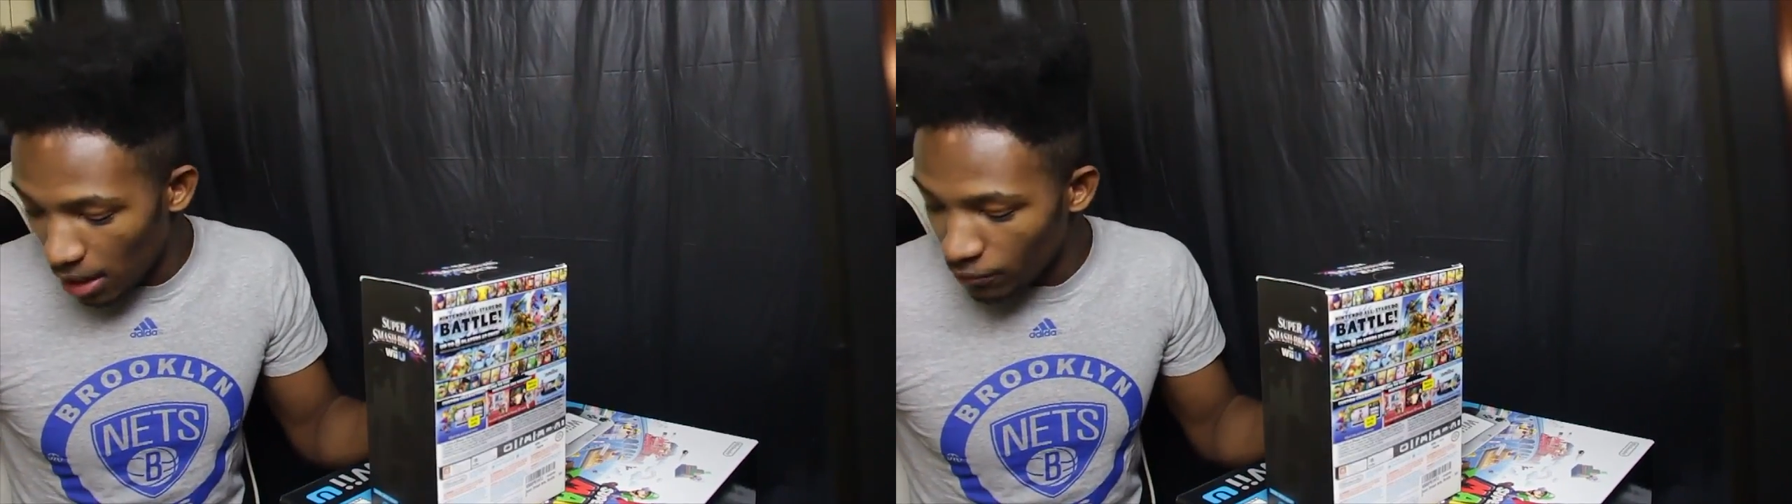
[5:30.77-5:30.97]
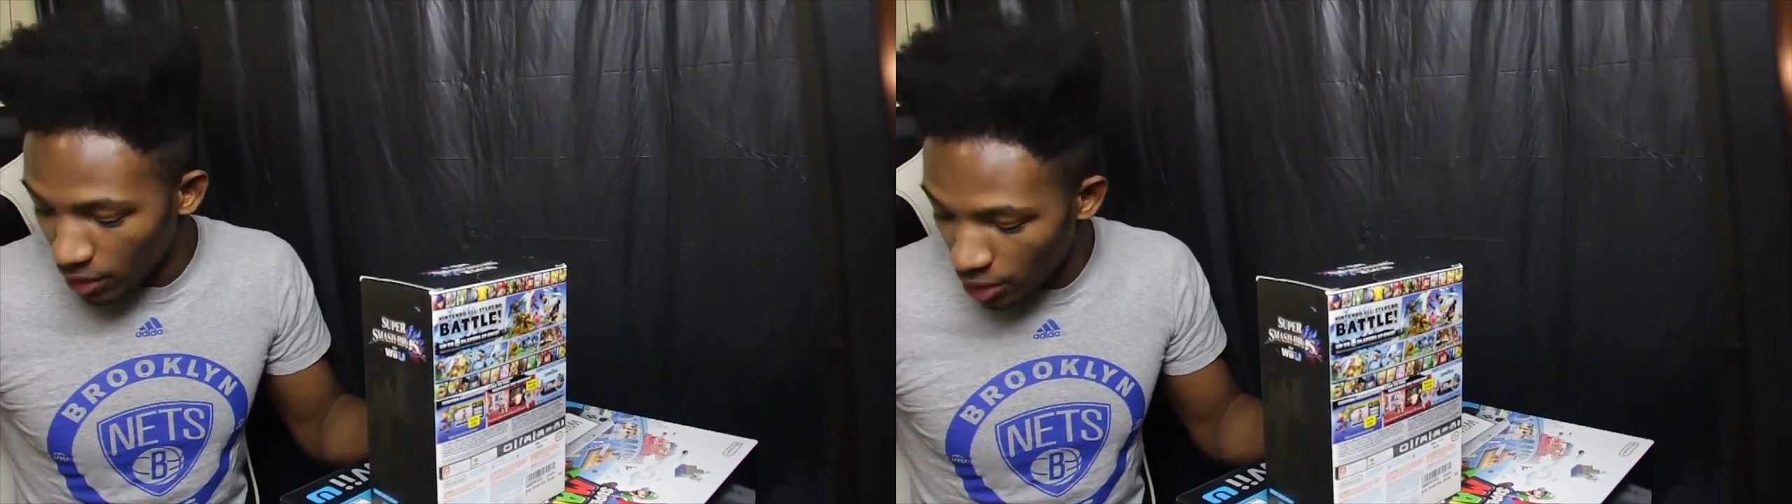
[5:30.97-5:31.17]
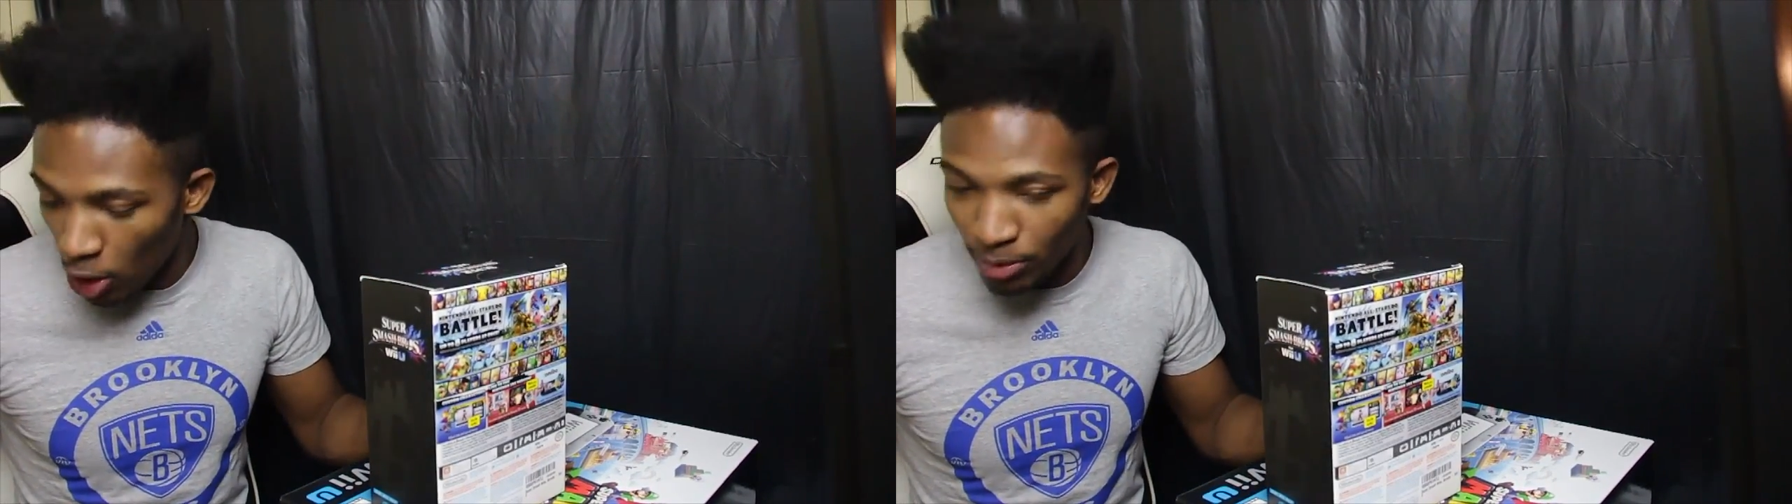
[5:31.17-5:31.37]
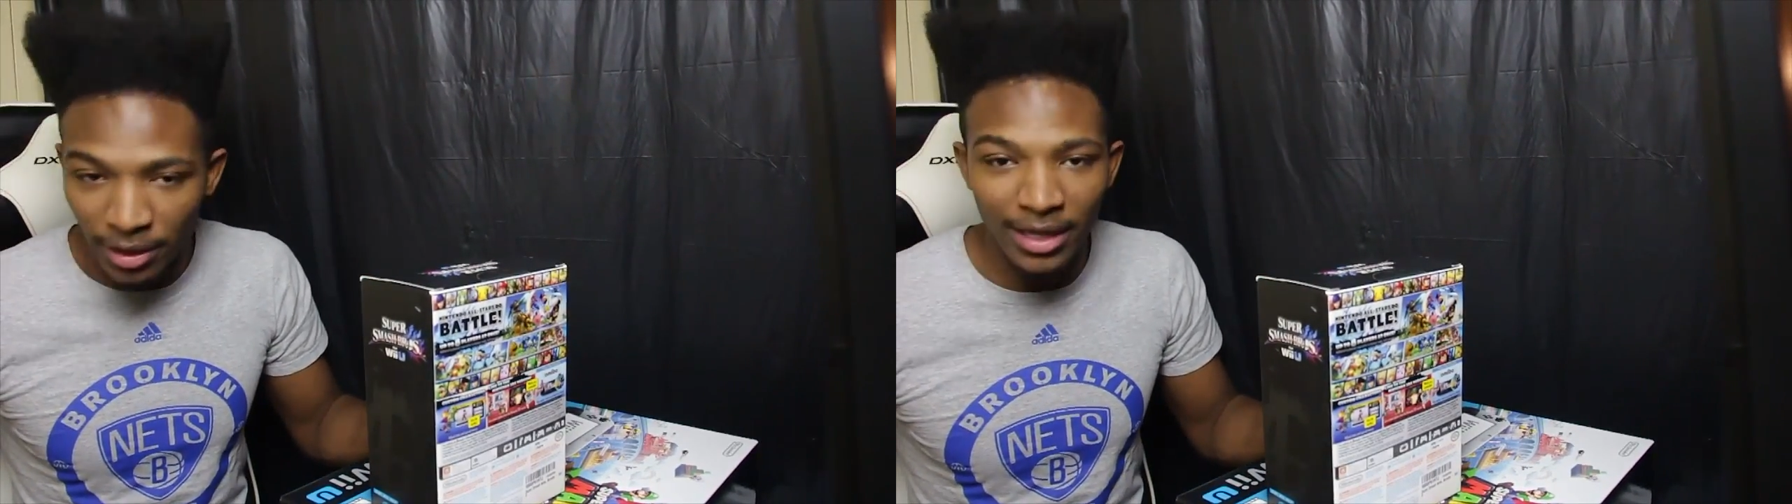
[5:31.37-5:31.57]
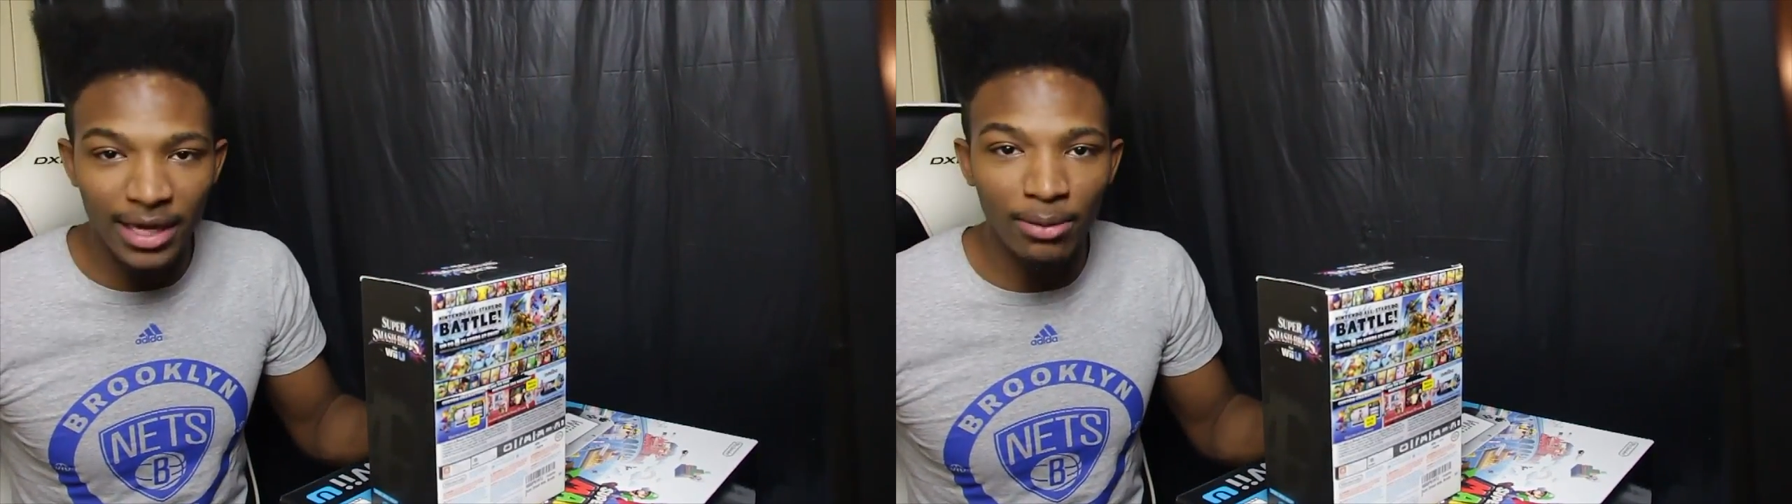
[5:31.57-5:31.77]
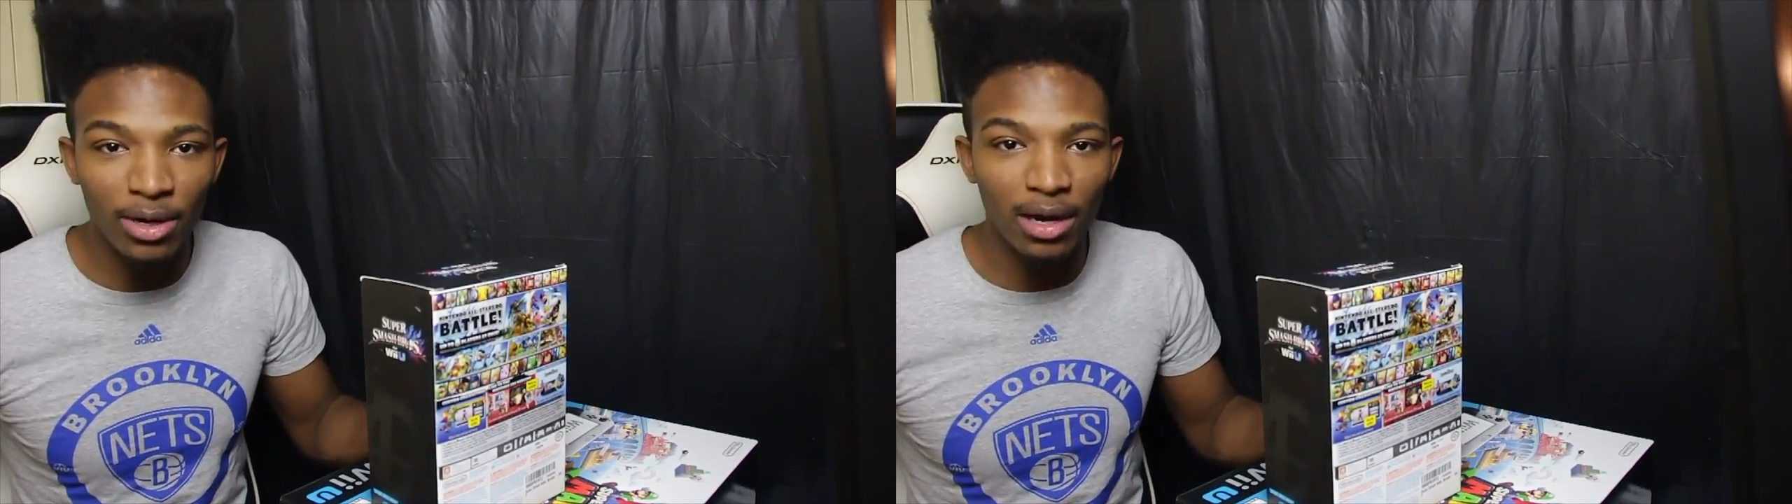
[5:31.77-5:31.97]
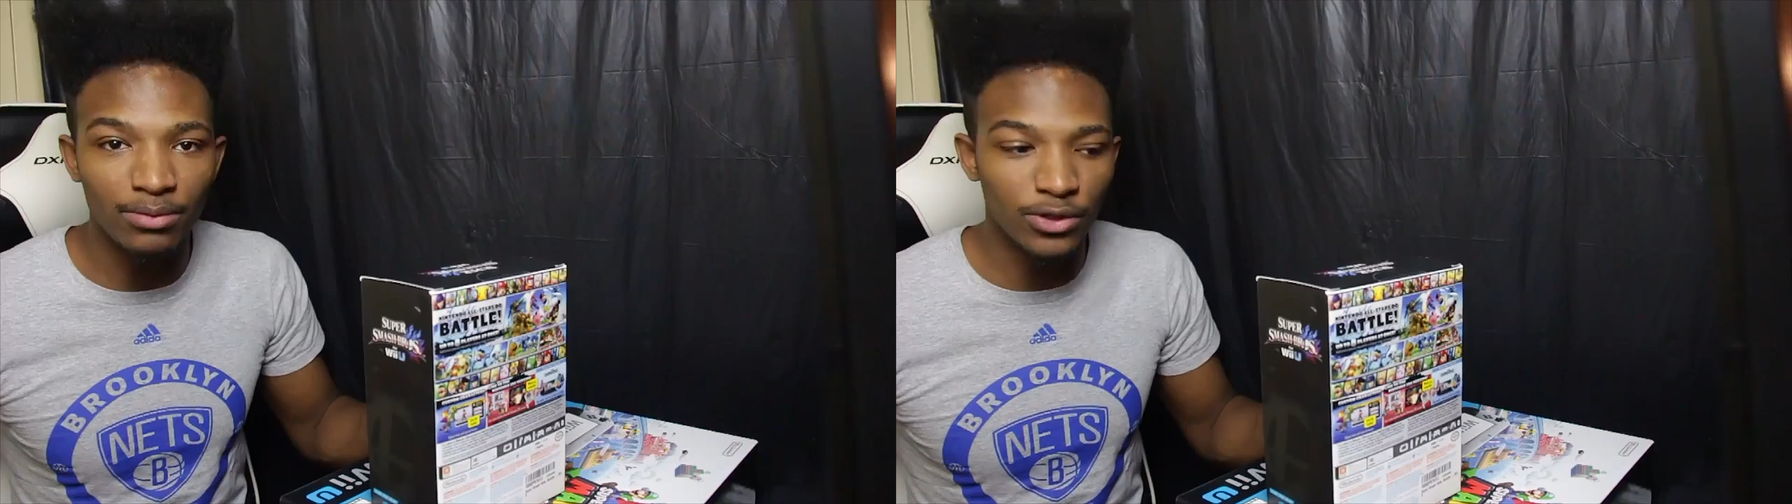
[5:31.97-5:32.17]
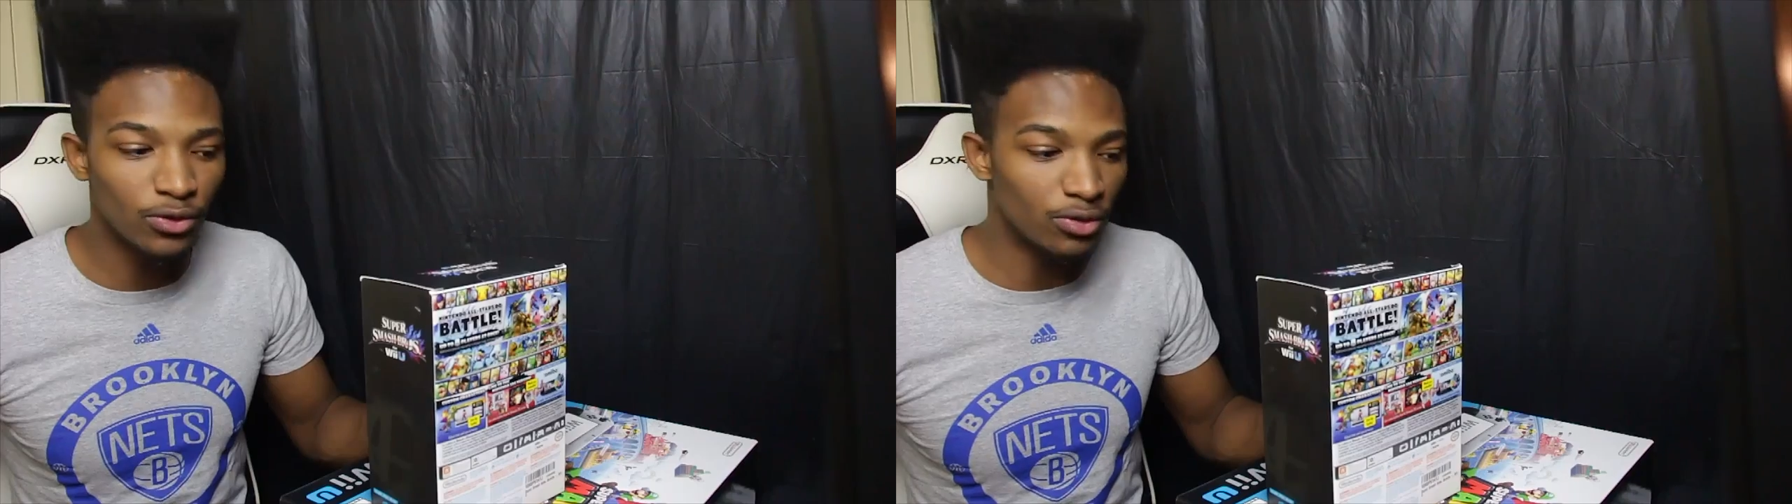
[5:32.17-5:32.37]
I really hope that that day will
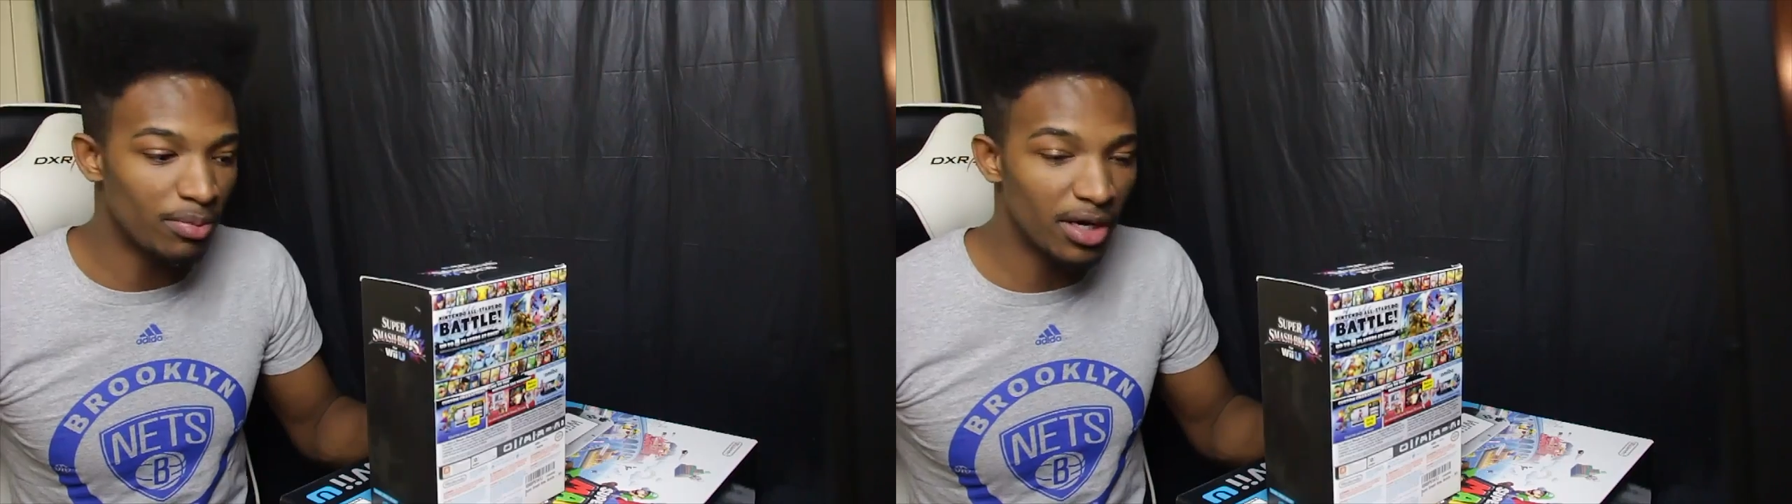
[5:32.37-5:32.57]
come soon.